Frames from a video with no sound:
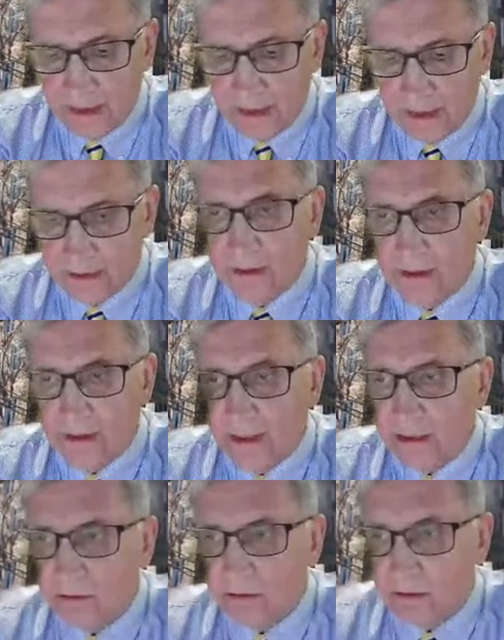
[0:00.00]
And in
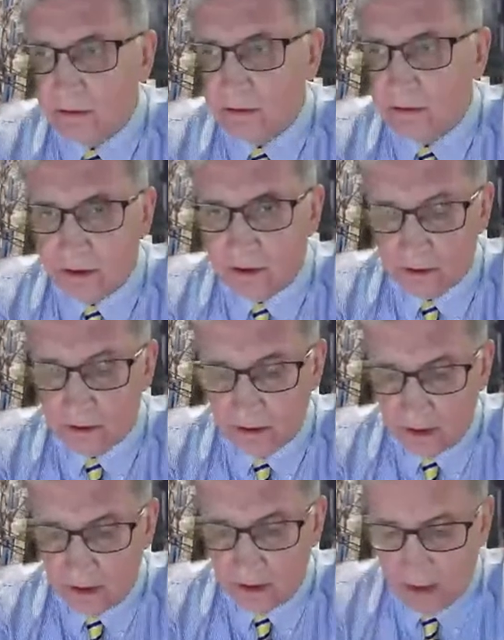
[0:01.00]
electric vehicles,
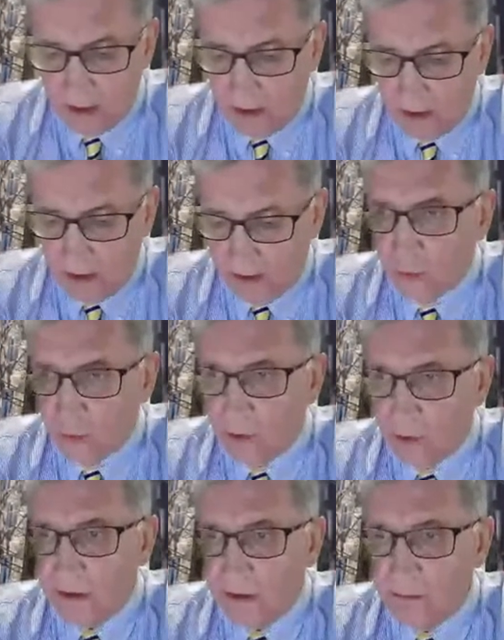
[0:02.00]
the
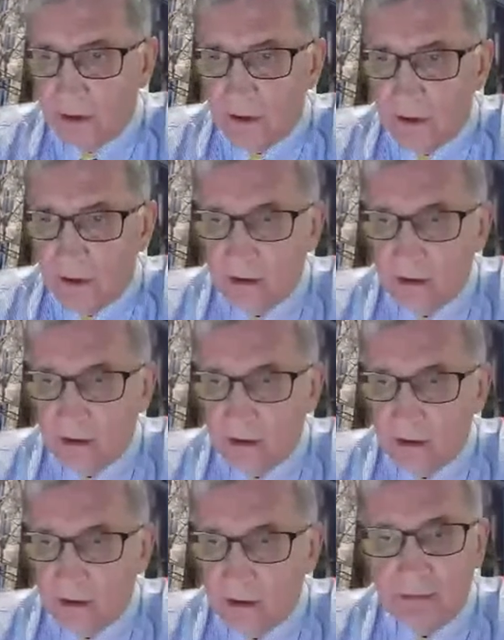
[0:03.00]
torque can be
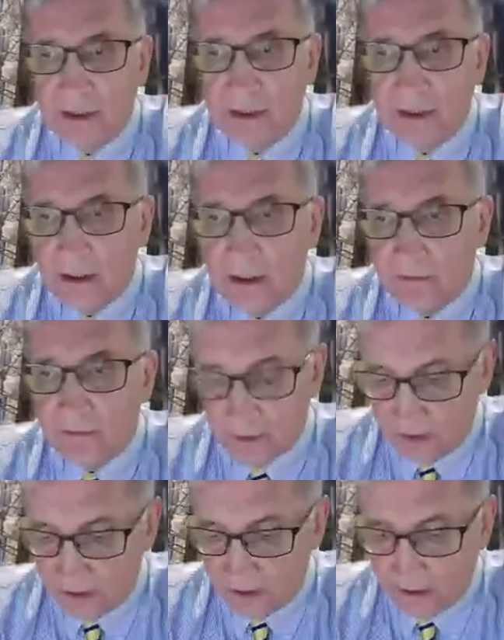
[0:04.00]
um, obtained from
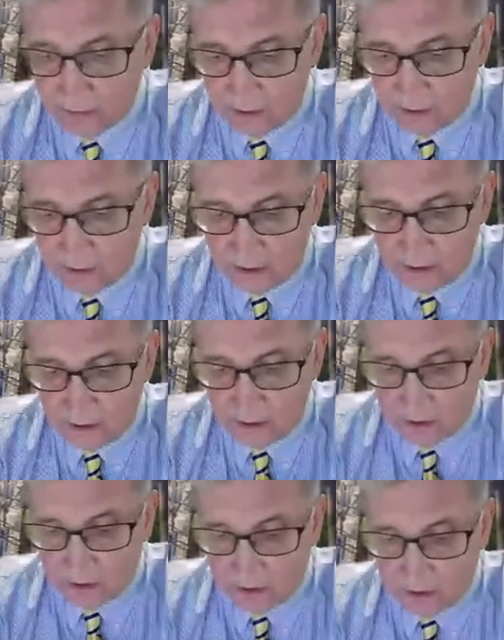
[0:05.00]
the electrical
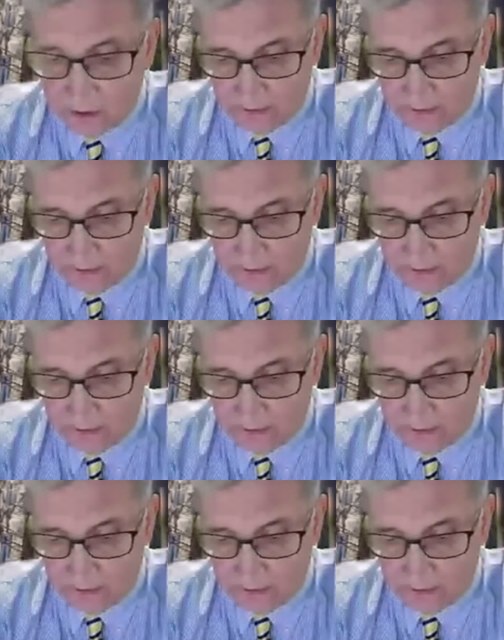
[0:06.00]
current.